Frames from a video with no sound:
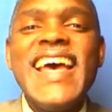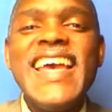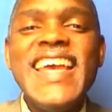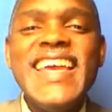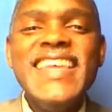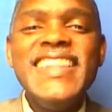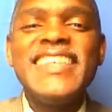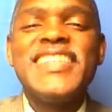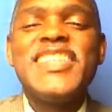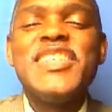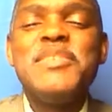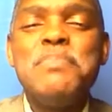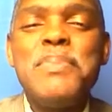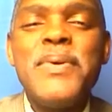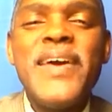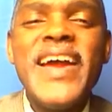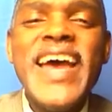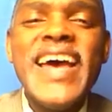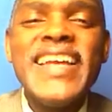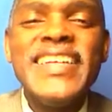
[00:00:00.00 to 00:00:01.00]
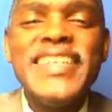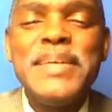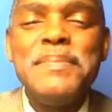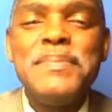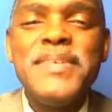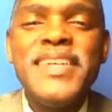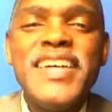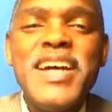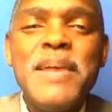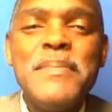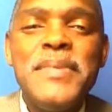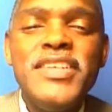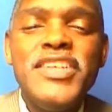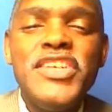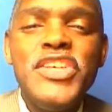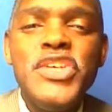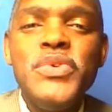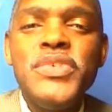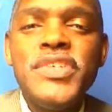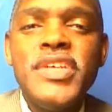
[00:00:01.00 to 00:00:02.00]
Hey, this is Brad Tipton coming
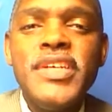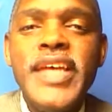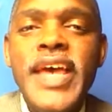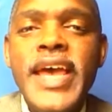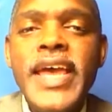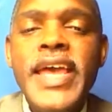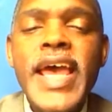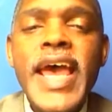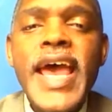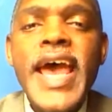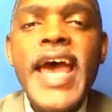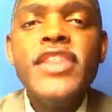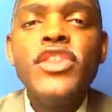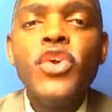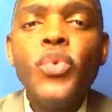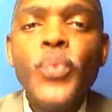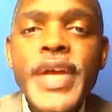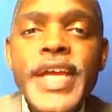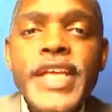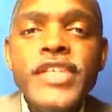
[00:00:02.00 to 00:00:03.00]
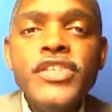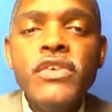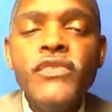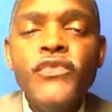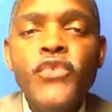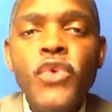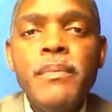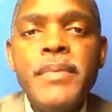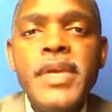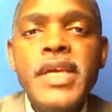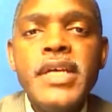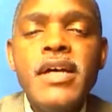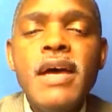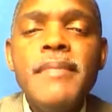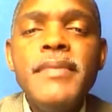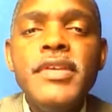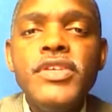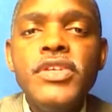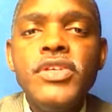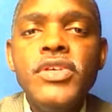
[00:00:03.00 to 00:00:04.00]
to you today. And the reason for me
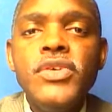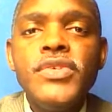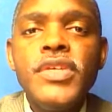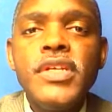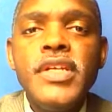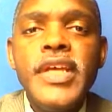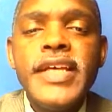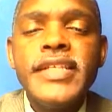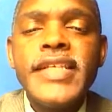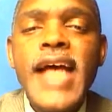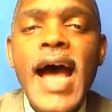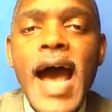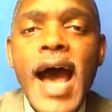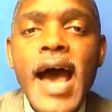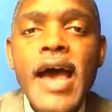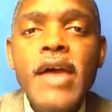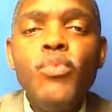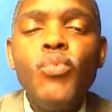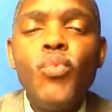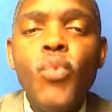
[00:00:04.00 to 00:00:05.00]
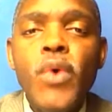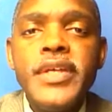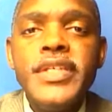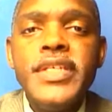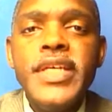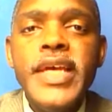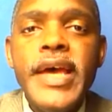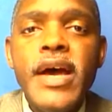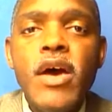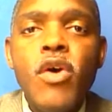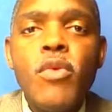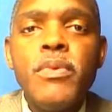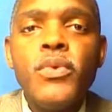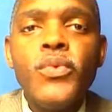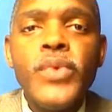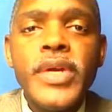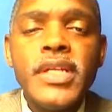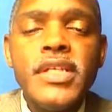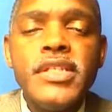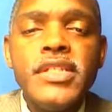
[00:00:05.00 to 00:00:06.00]
coming to you today is I want to help
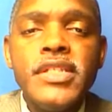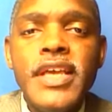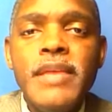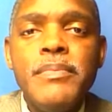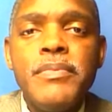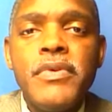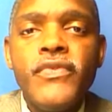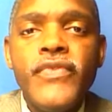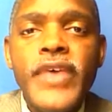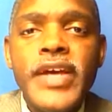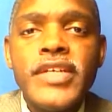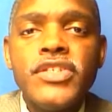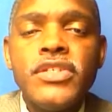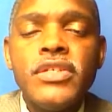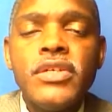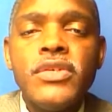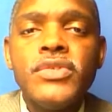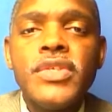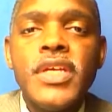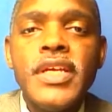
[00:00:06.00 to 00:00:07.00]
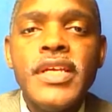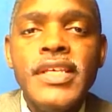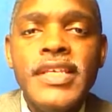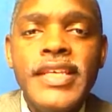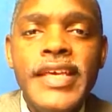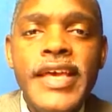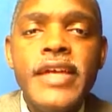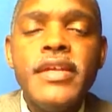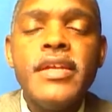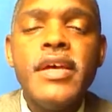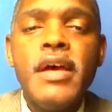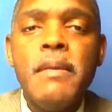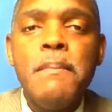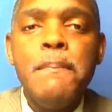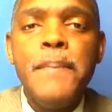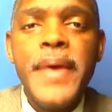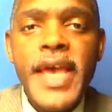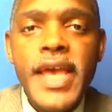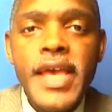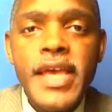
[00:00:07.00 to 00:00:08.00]
real estate professionals get
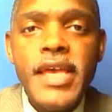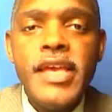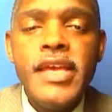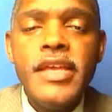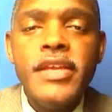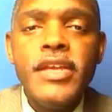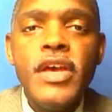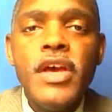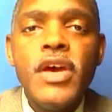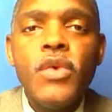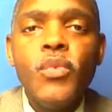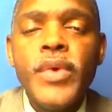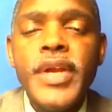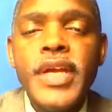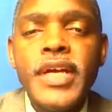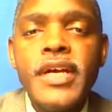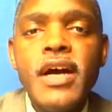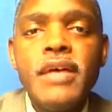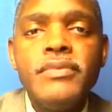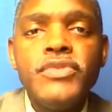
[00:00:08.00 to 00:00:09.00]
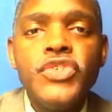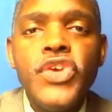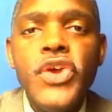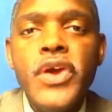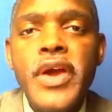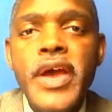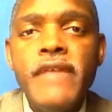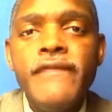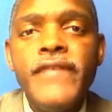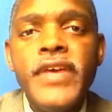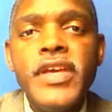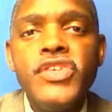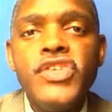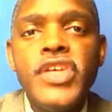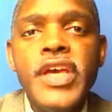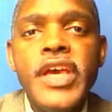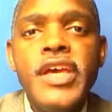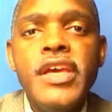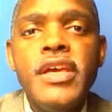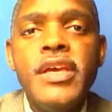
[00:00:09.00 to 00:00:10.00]
paid when it comes to your
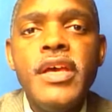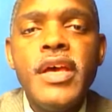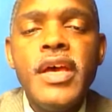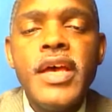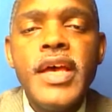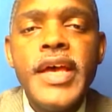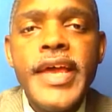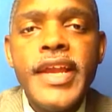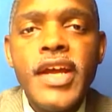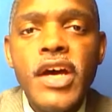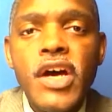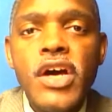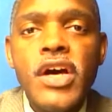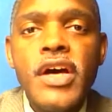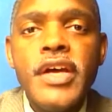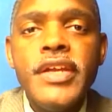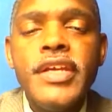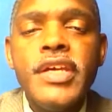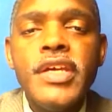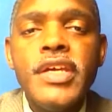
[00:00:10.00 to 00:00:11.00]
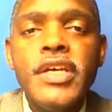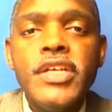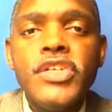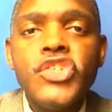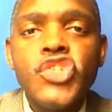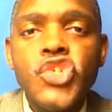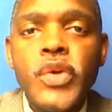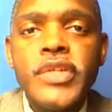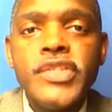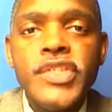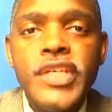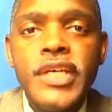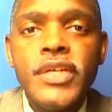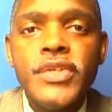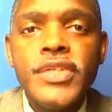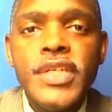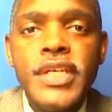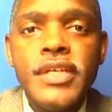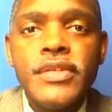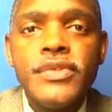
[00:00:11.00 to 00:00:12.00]
FHA and HUD short
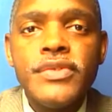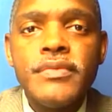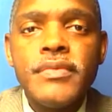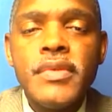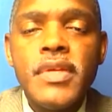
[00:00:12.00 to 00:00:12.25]
sale deals.